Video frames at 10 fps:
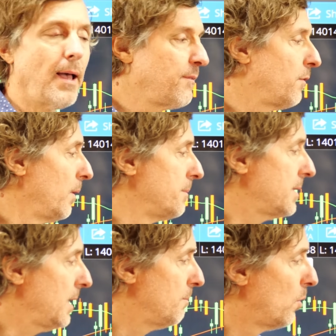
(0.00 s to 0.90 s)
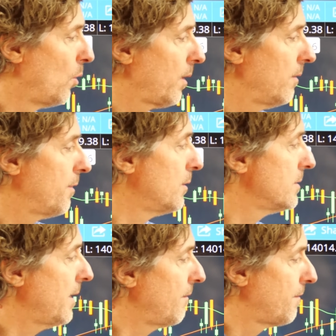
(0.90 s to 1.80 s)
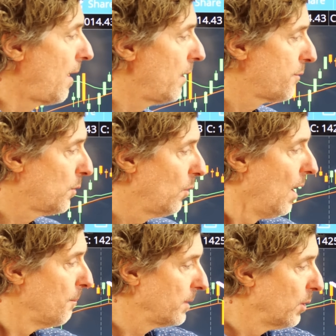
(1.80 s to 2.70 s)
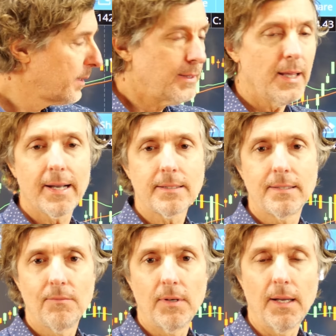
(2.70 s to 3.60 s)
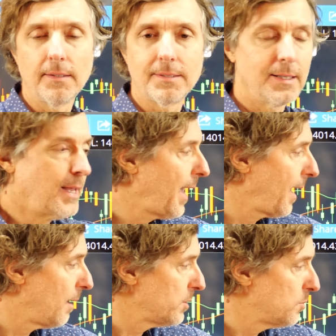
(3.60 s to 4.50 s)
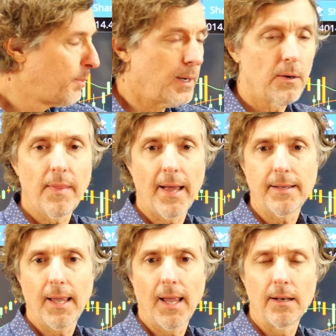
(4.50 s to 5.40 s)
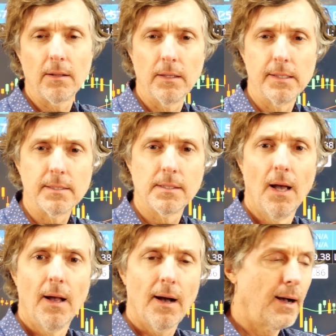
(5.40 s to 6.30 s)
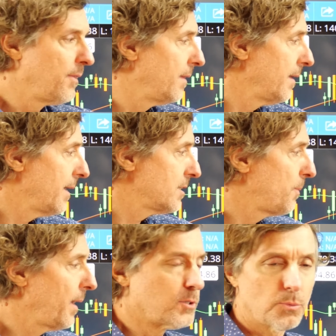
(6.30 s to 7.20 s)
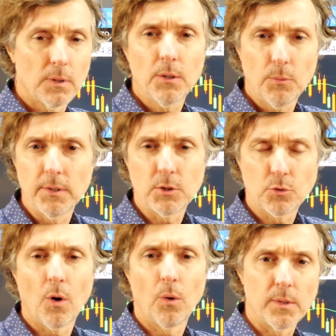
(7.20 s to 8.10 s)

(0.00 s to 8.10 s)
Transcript: FOMC broken, Thursday follow through. But look at the activity today, how much bigger that candle is than the SPX. Really, really strong.